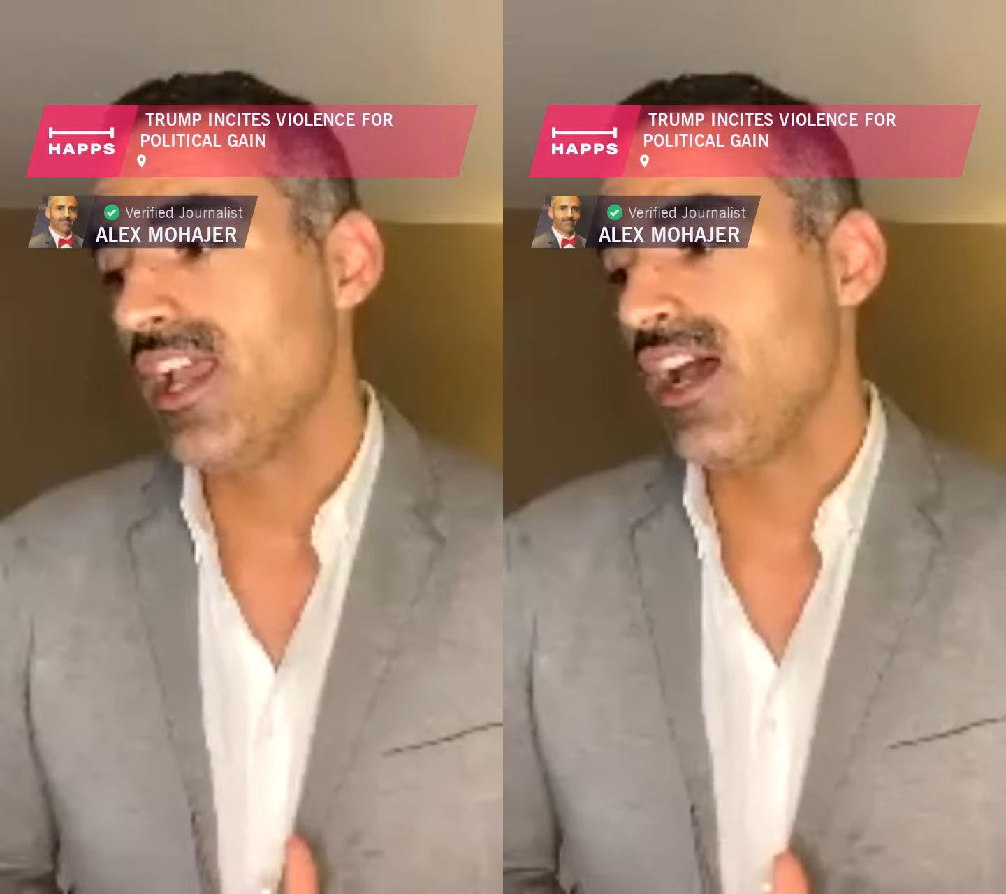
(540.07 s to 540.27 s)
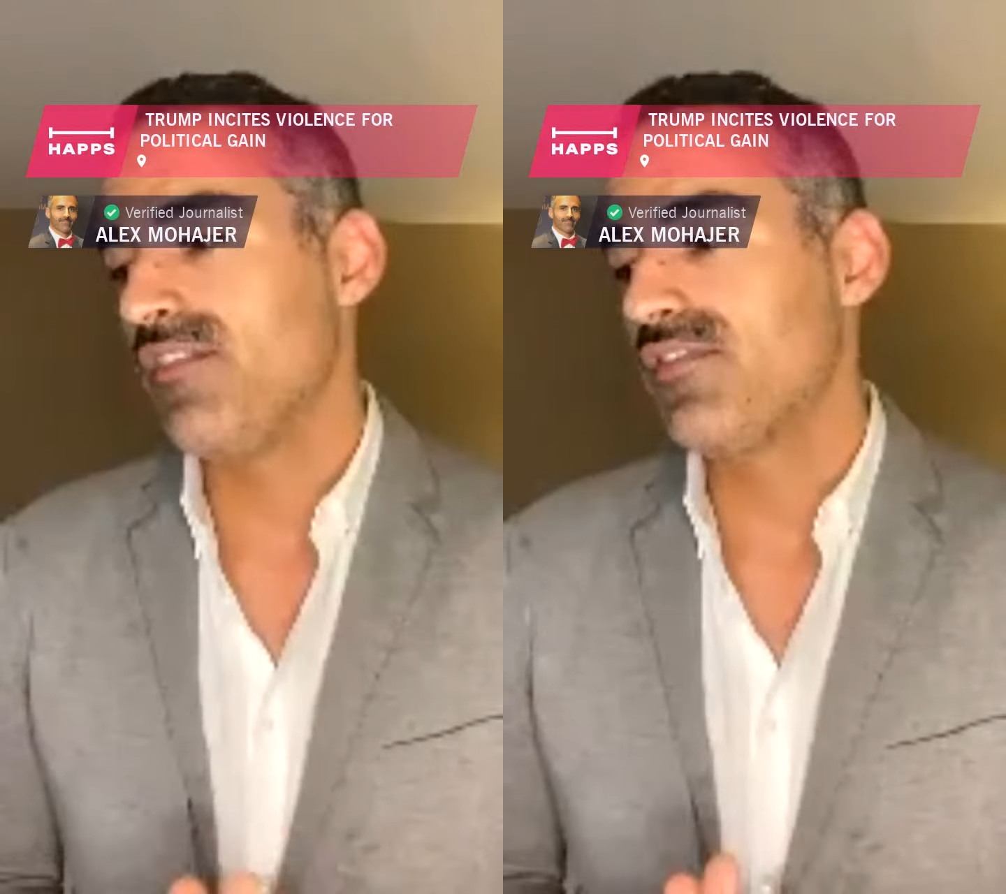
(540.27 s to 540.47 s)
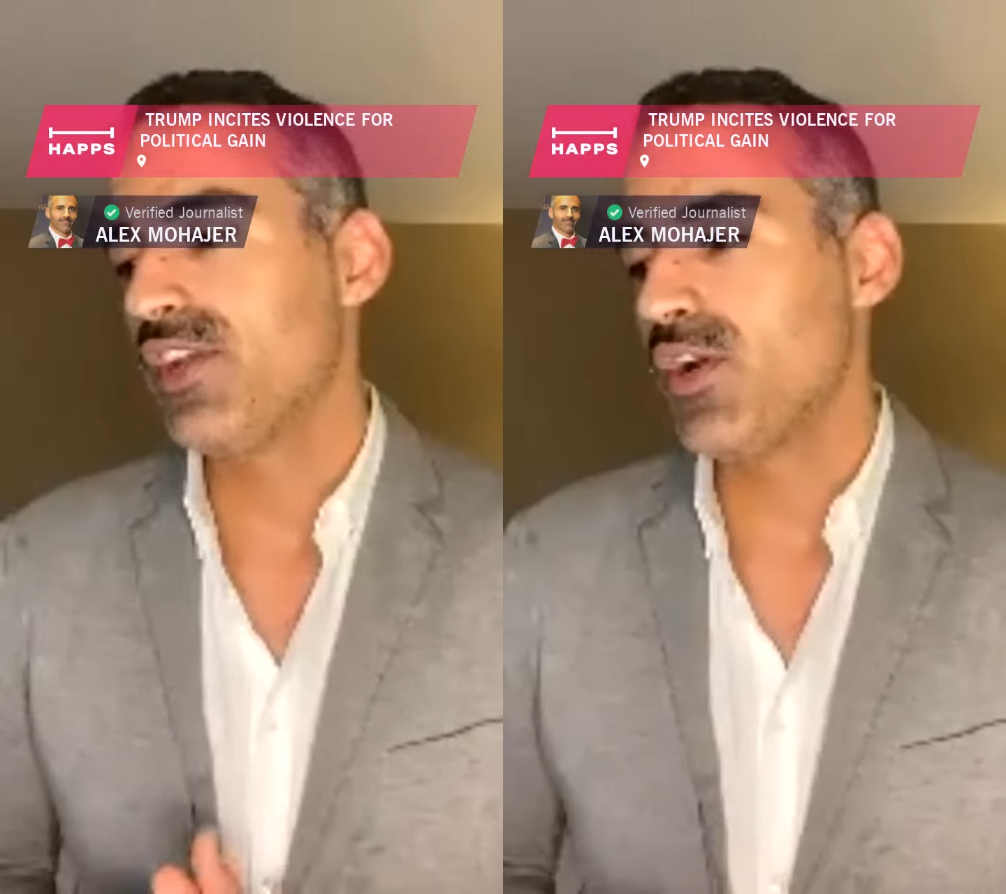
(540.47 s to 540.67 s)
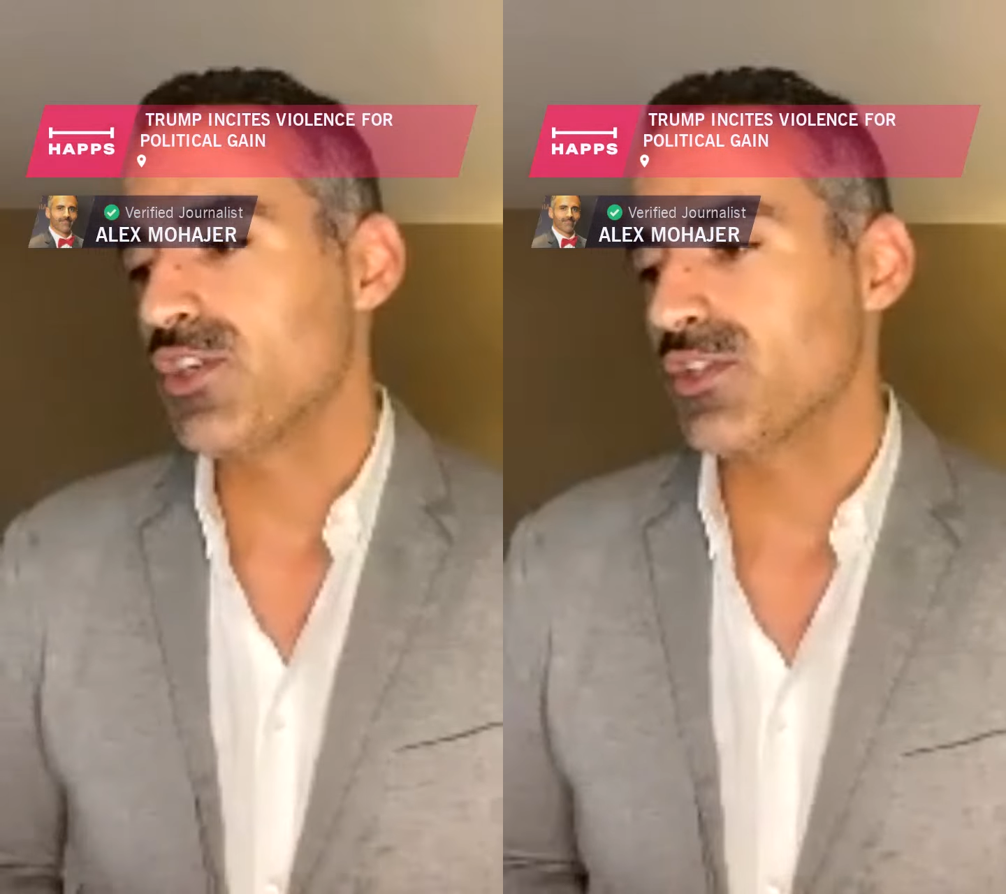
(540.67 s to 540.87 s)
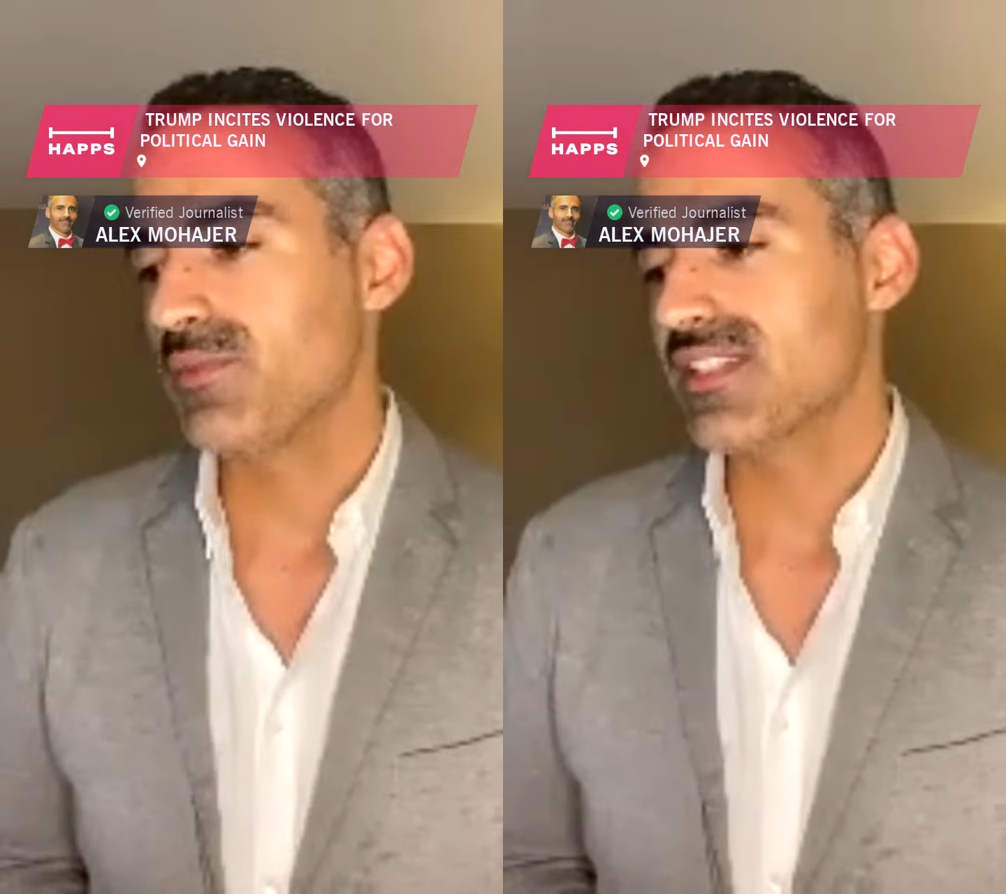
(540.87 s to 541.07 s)
of Kenosha,
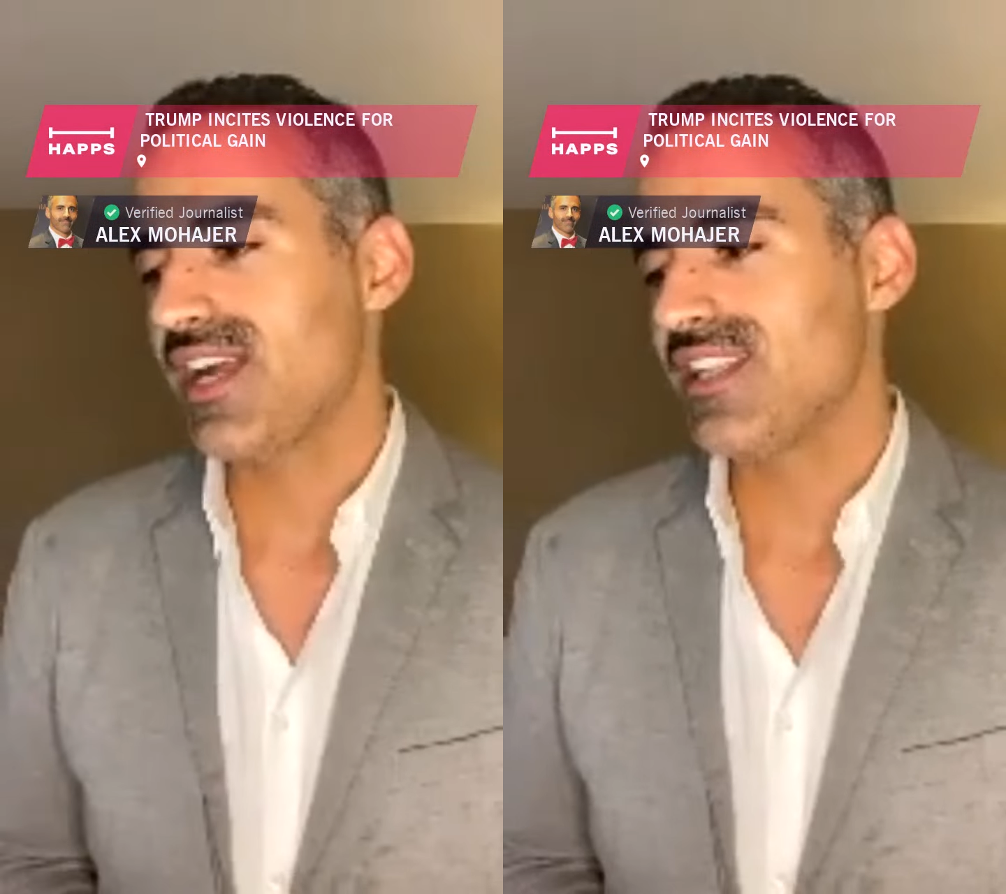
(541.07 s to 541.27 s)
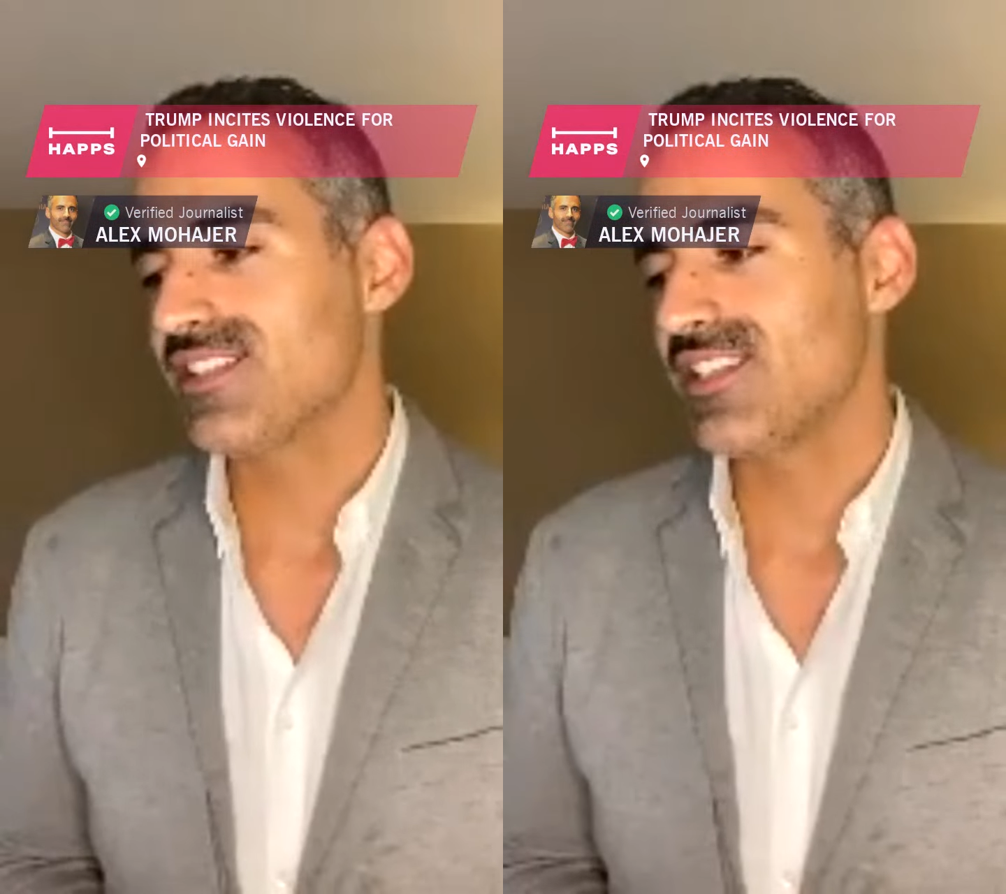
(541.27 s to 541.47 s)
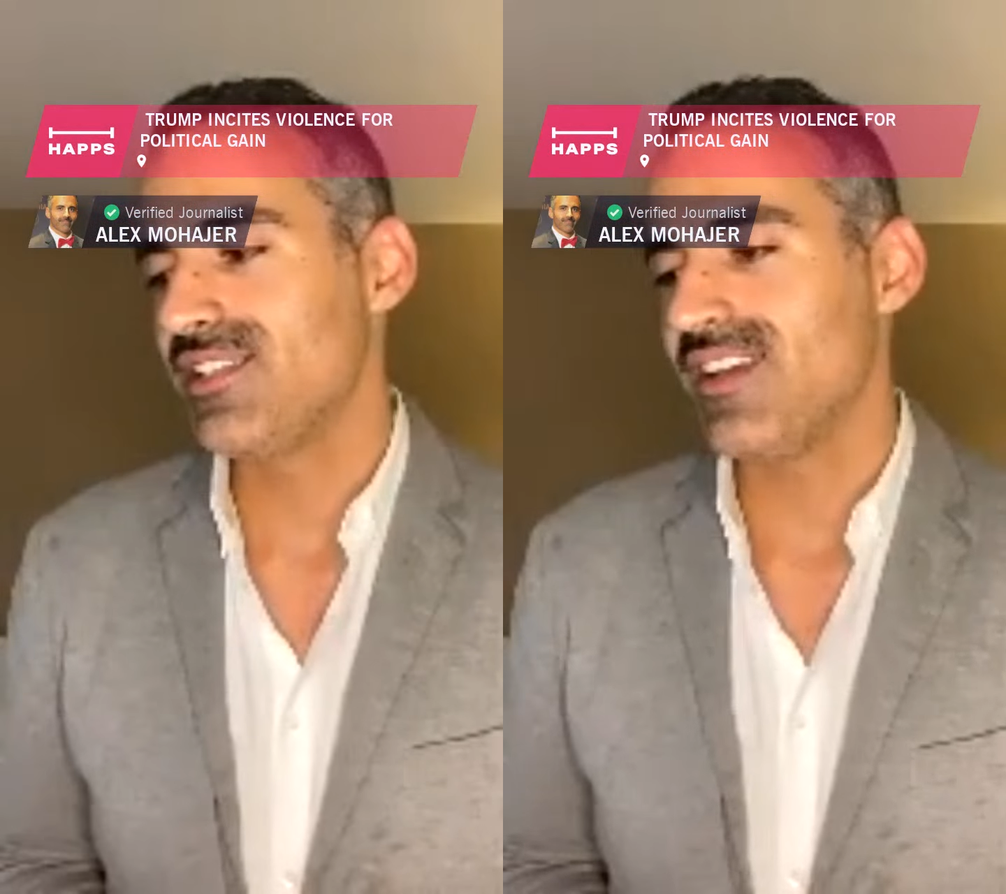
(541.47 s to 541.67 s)
Wisconsin.